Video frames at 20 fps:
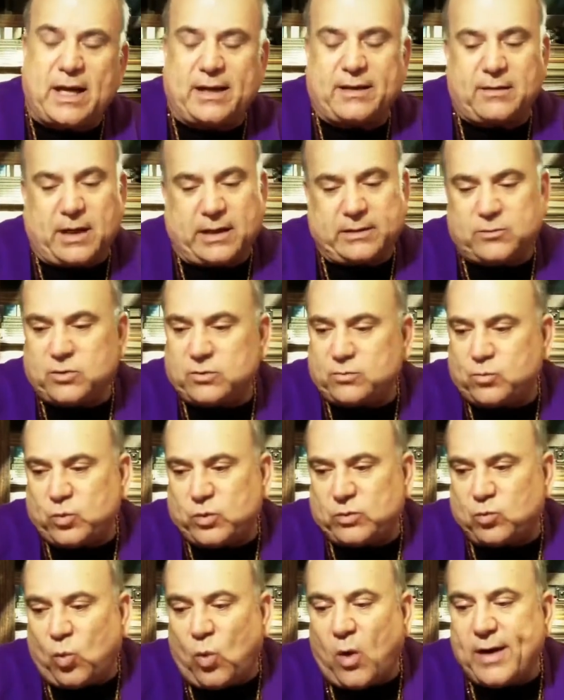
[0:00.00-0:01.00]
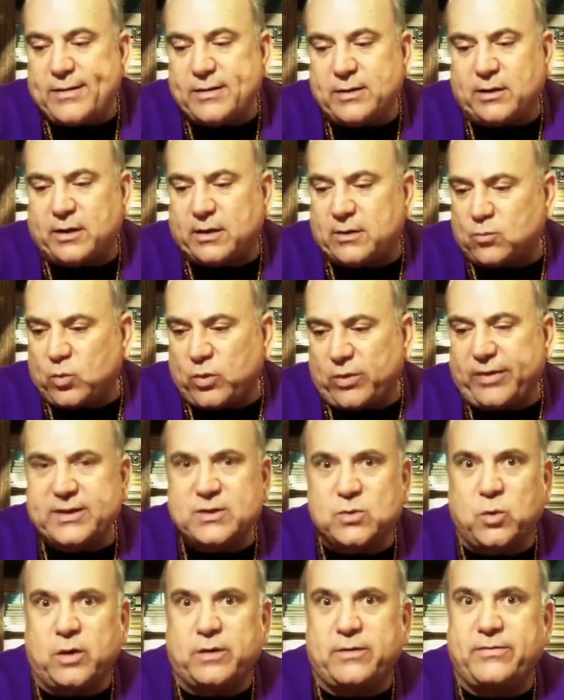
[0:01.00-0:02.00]
I would wonder, will
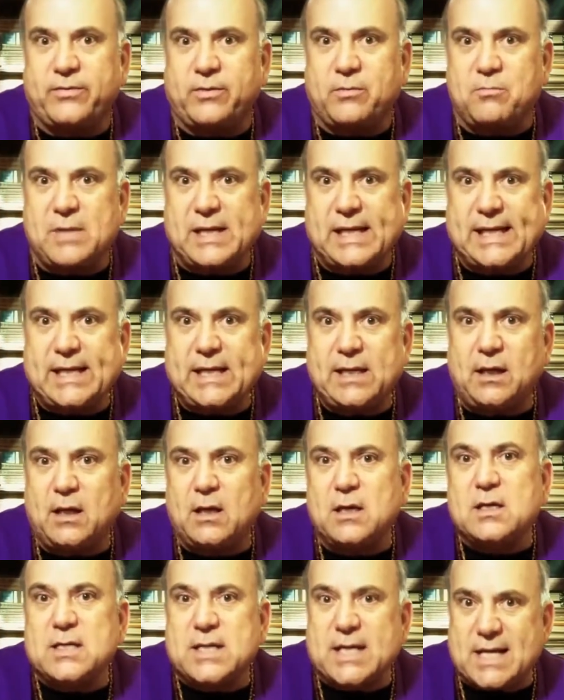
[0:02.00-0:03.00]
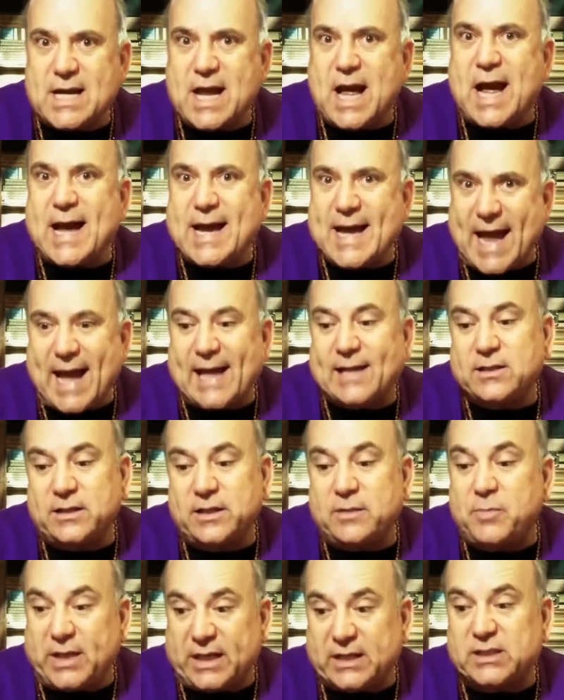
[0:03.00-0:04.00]
this work for me? Can I
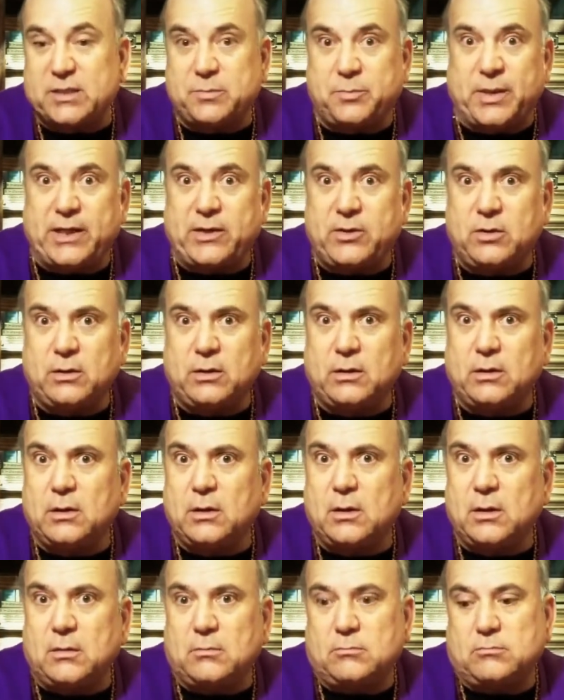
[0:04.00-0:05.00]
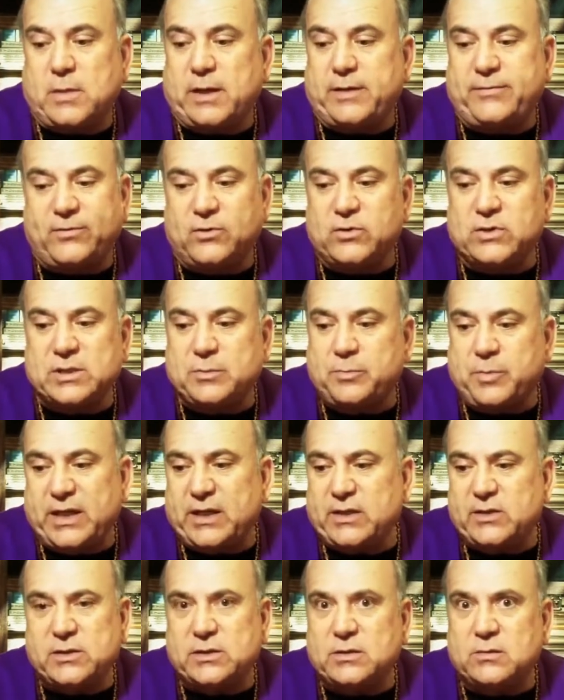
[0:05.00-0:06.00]
actually be a speaker? My first
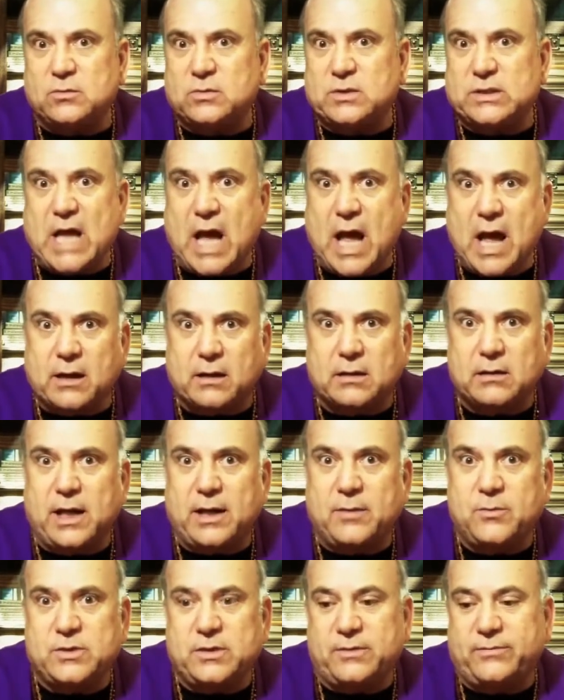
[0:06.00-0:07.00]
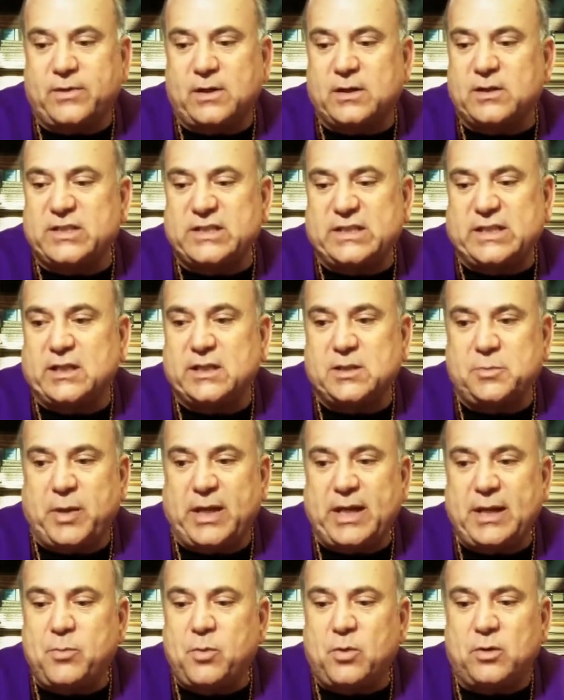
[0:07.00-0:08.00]
speech sucked. I was in front of 6
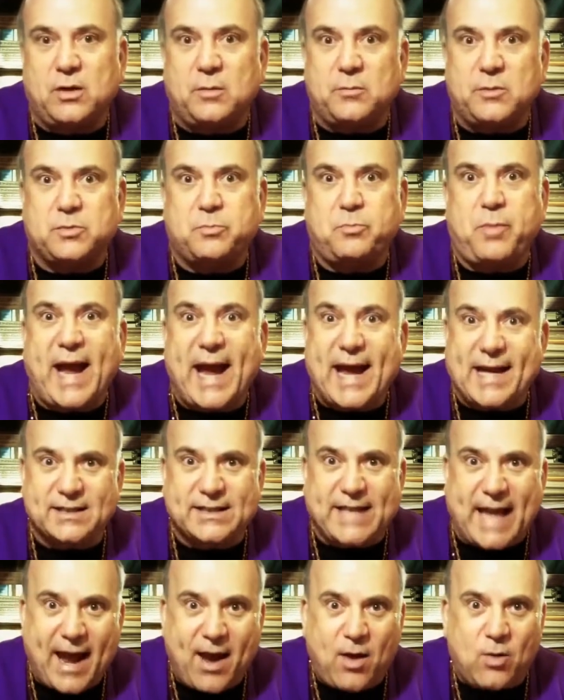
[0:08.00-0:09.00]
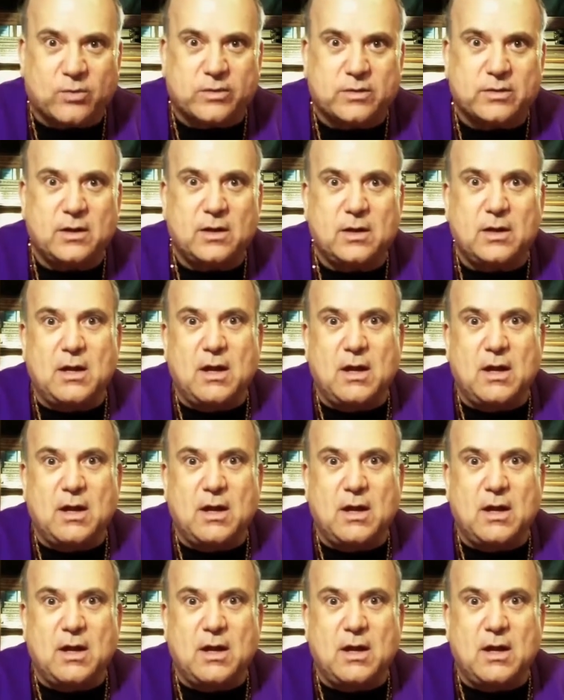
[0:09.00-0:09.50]
people and almost passed out.